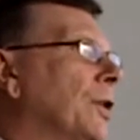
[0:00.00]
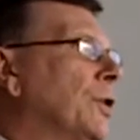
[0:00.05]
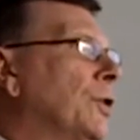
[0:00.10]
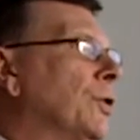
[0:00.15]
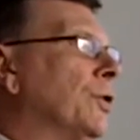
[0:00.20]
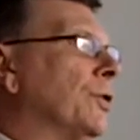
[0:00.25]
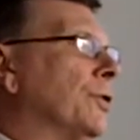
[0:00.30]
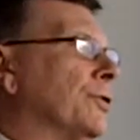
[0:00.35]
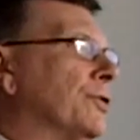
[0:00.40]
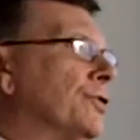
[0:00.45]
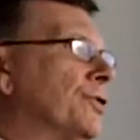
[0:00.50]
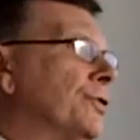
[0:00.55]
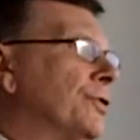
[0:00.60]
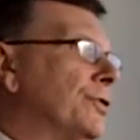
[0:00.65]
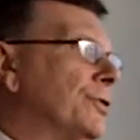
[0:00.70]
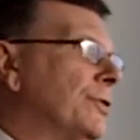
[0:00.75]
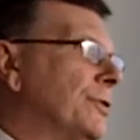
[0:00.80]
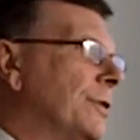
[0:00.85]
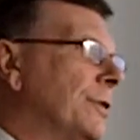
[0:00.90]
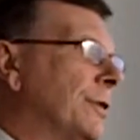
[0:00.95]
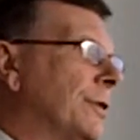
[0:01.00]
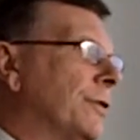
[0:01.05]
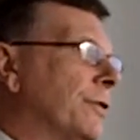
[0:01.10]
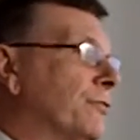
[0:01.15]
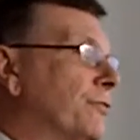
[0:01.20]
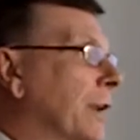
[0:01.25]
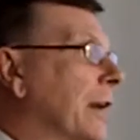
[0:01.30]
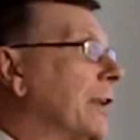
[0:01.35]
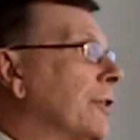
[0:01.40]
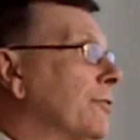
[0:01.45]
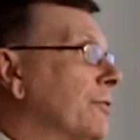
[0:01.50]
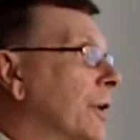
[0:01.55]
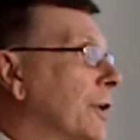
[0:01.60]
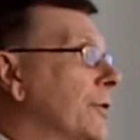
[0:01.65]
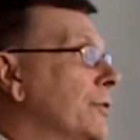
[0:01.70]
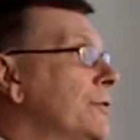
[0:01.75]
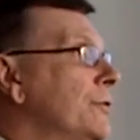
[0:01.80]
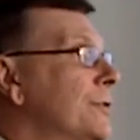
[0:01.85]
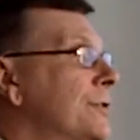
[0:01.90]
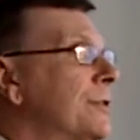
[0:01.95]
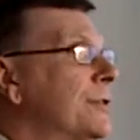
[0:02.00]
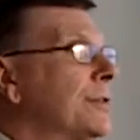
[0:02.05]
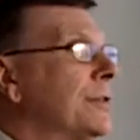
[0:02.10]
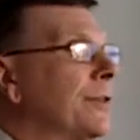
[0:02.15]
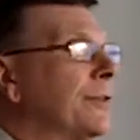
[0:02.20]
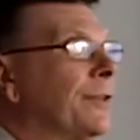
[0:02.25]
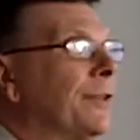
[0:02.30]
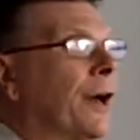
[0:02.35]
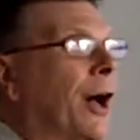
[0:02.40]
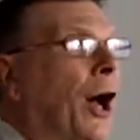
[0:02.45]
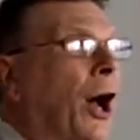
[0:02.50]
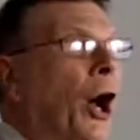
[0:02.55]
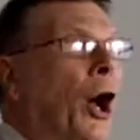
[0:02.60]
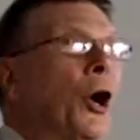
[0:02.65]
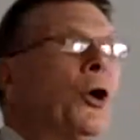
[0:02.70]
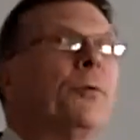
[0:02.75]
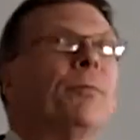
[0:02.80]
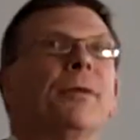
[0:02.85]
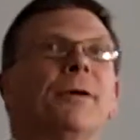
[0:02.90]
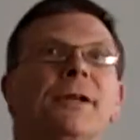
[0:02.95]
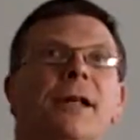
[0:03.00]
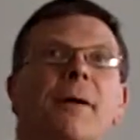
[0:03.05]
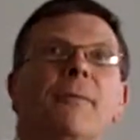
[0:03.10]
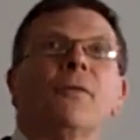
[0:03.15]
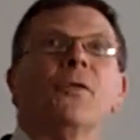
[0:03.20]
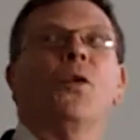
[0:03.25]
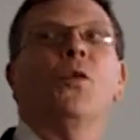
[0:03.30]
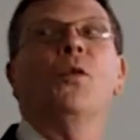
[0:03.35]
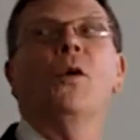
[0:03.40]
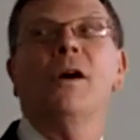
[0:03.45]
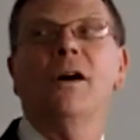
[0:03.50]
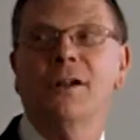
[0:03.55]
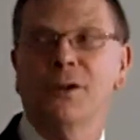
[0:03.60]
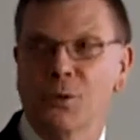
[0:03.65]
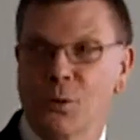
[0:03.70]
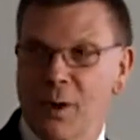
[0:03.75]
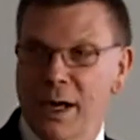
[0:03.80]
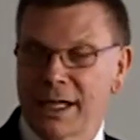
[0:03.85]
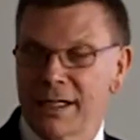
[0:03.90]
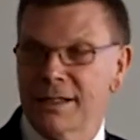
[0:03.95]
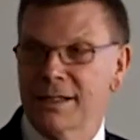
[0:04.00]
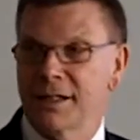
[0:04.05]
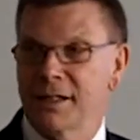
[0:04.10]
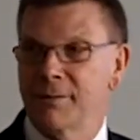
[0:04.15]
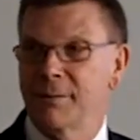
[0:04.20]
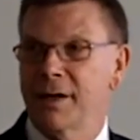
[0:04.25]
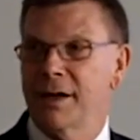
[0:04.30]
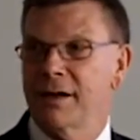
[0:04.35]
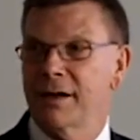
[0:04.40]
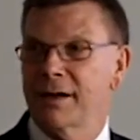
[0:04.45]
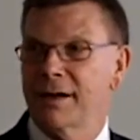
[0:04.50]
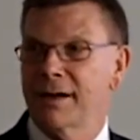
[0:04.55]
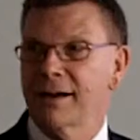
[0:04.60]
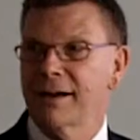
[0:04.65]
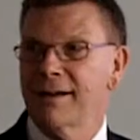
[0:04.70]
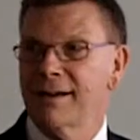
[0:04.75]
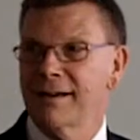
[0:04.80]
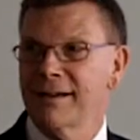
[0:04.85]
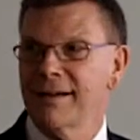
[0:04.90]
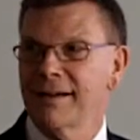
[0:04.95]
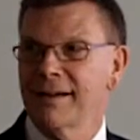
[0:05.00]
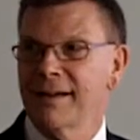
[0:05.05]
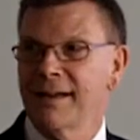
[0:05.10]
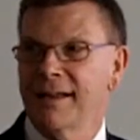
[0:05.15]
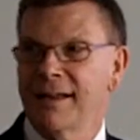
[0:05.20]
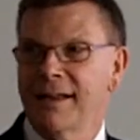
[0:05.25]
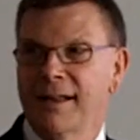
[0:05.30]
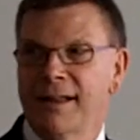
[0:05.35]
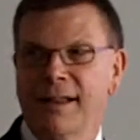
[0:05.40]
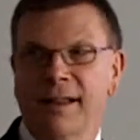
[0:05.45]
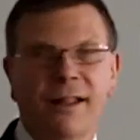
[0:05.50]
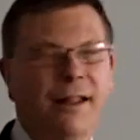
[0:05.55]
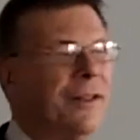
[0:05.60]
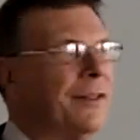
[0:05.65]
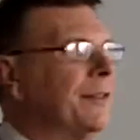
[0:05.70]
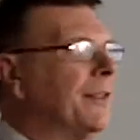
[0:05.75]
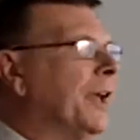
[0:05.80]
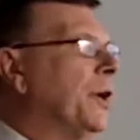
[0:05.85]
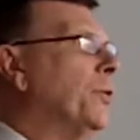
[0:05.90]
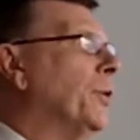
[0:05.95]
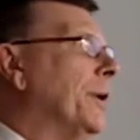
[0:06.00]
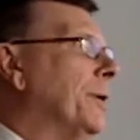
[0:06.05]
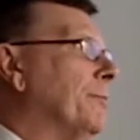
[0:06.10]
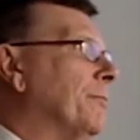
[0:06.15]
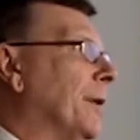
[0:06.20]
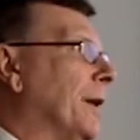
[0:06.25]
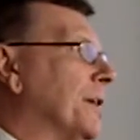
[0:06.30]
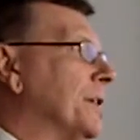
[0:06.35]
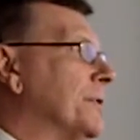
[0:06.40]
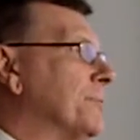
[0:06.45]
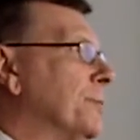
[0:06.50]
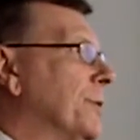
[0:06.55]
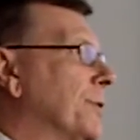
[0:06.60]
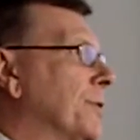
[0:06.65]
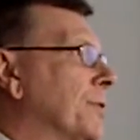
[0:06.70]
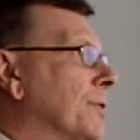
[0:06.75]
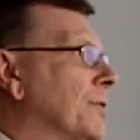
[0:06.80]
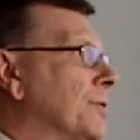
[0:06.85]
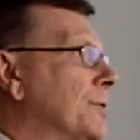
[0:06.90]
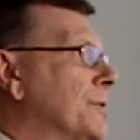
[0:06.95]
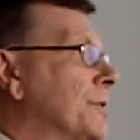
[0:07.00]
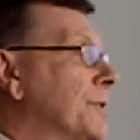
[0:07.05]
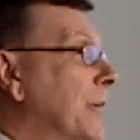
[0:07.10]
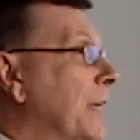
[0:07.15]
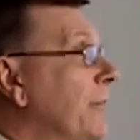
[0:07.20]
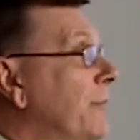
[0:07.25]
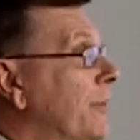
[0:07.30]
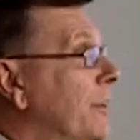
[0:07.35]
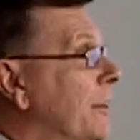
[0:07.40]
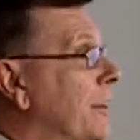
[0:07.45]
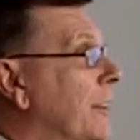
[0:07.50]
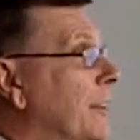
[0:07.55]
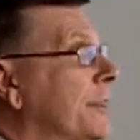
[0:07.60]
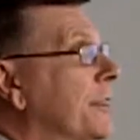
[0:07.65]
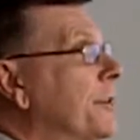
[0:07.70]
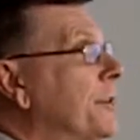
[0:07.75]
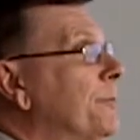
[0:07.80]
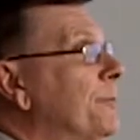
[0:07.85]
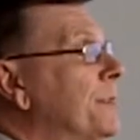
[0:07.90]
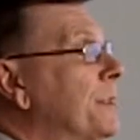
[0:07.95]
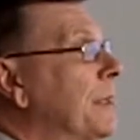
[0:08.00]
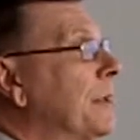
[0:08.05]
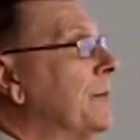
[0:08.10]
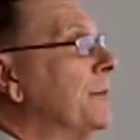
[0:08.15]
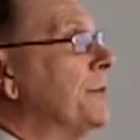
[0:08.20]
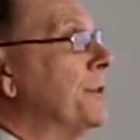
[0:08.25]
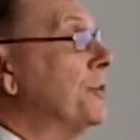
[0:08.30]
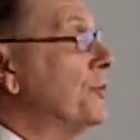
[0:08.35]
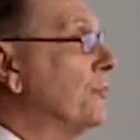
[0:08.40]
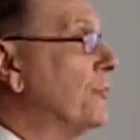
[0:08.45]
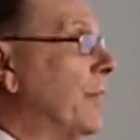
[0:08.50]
if you look at the railroads that opened up the Wild West in America, they went bust because they regarded themselves as